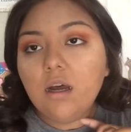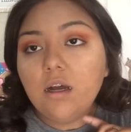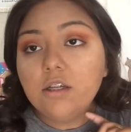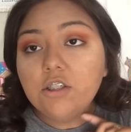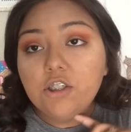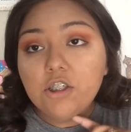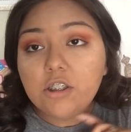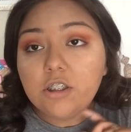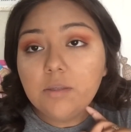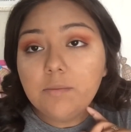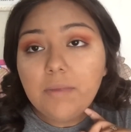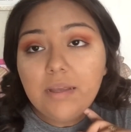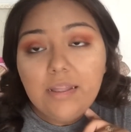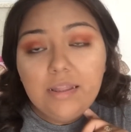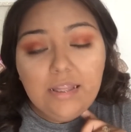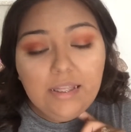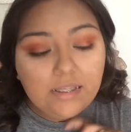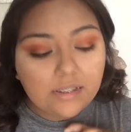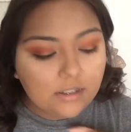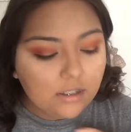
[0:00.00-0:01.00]
Just to make
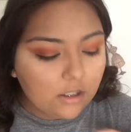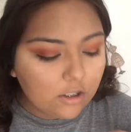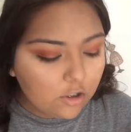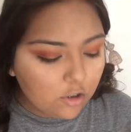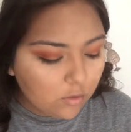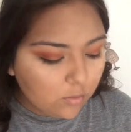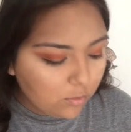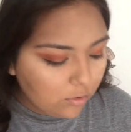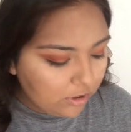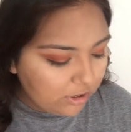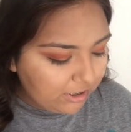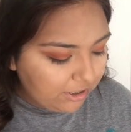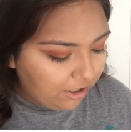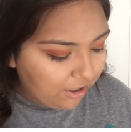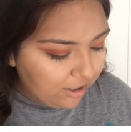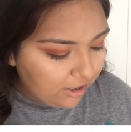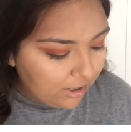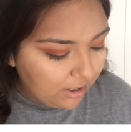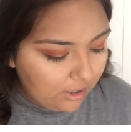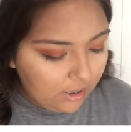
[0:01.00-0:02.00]
things a little more
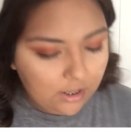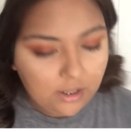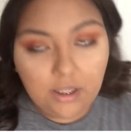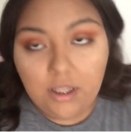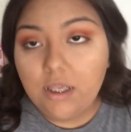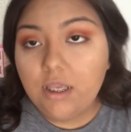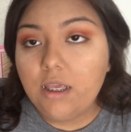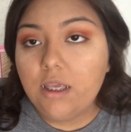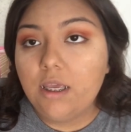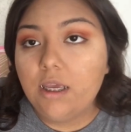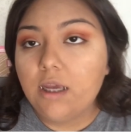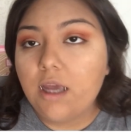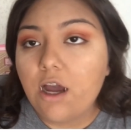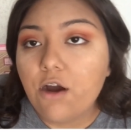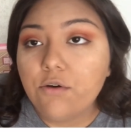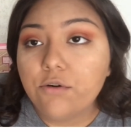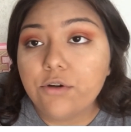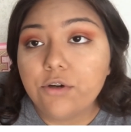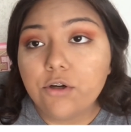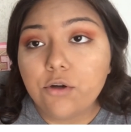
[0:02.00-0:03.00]
dark in the
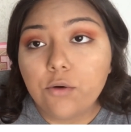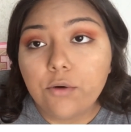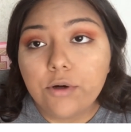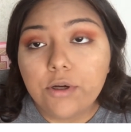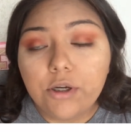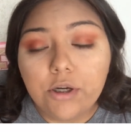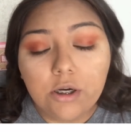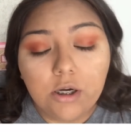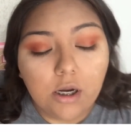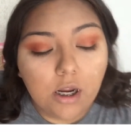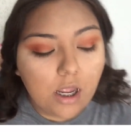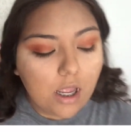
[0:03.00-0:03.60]
outer corner,